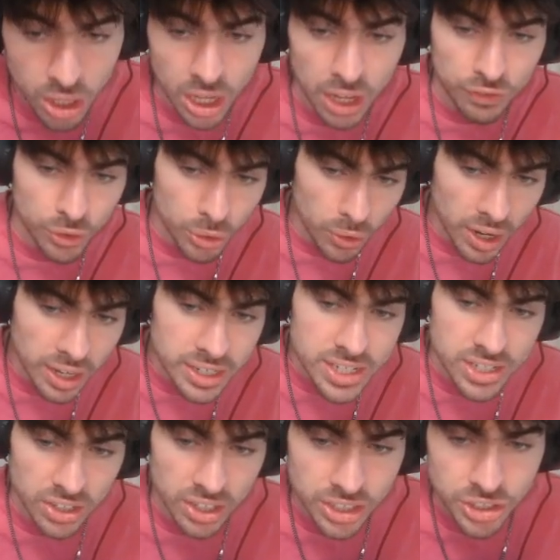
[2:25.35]
If you go ahead and
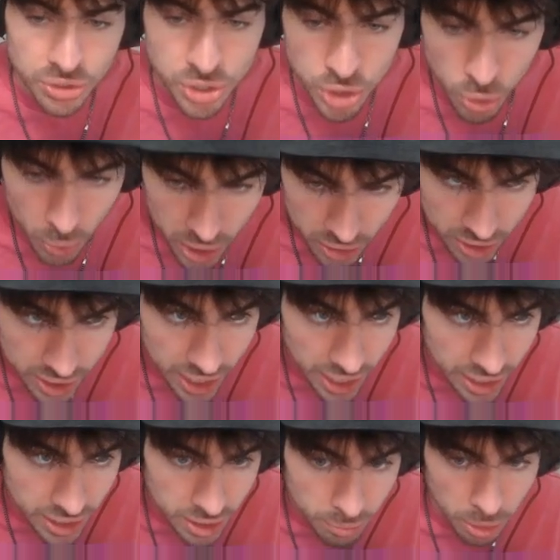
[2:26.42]
select your square
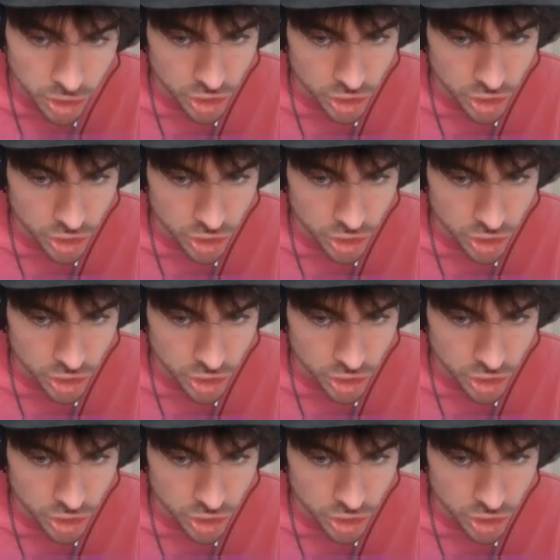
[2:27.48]
again by just